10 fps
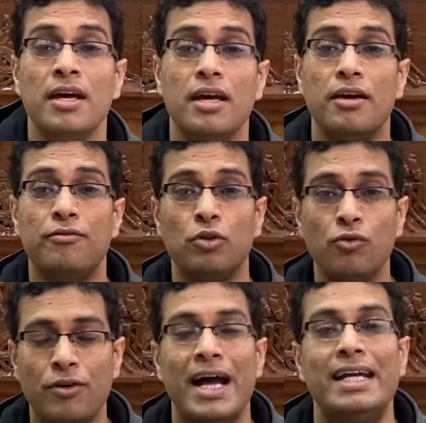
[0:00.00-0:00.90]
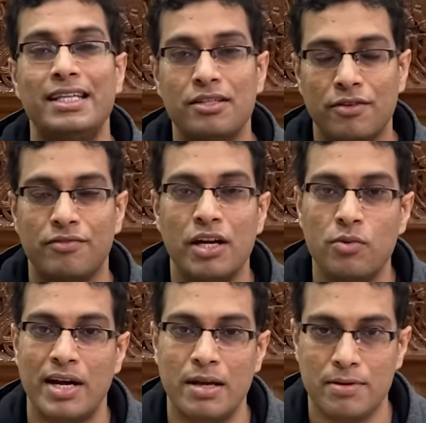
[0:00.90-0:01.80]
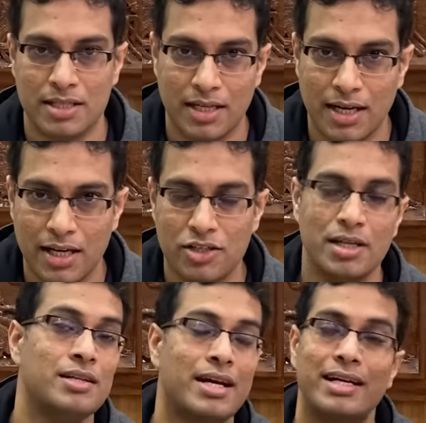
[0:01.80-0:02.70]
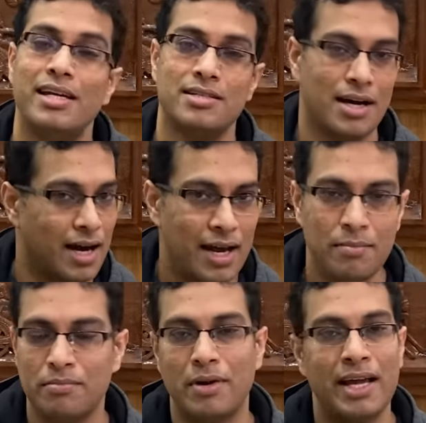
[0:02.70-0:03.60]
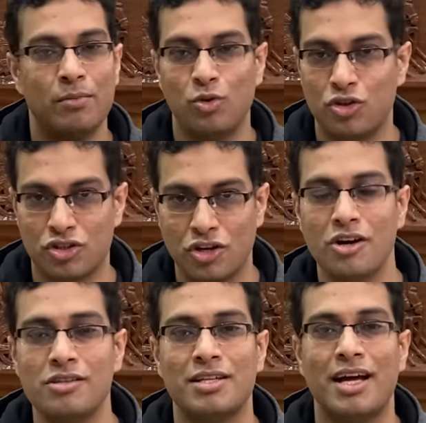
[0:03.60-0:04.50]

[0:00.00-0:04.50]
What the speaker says: if you find these 15-20% correction, at least I am buying more stocks.